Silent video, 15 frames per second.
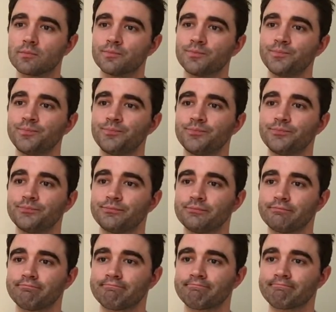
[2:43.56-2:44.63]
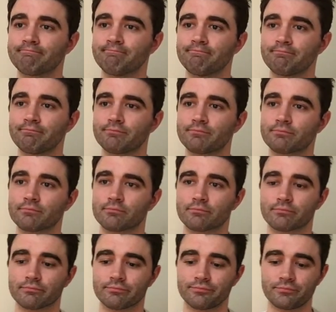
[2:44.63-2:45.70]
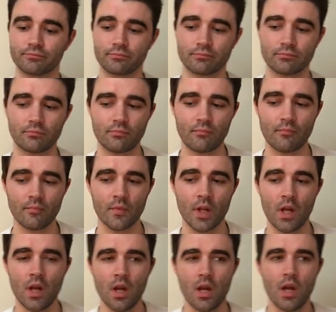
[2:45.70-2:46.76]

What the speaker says: (no one is talking)